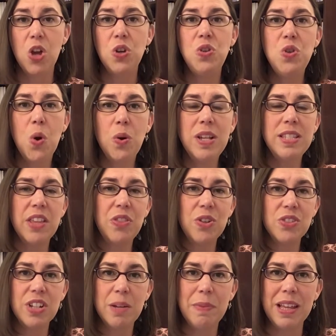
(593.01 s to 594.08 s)
Notice that
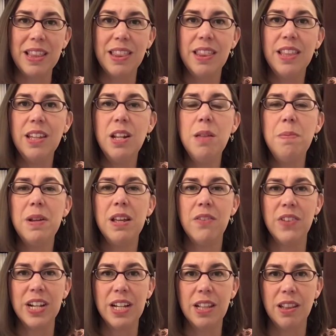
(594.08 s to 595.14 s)
there's going to be a little bit
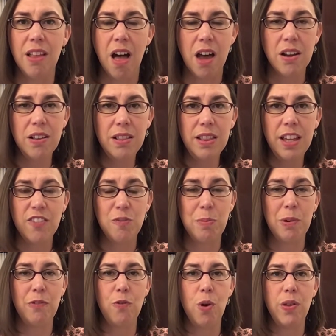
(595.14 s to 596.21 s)
of a glottal lift
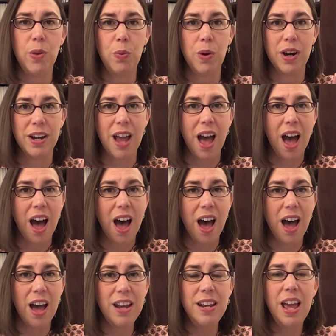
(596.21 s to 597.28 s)
before the word
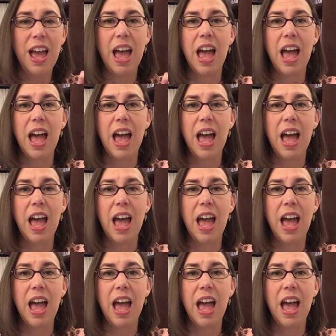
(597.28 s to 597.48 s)
an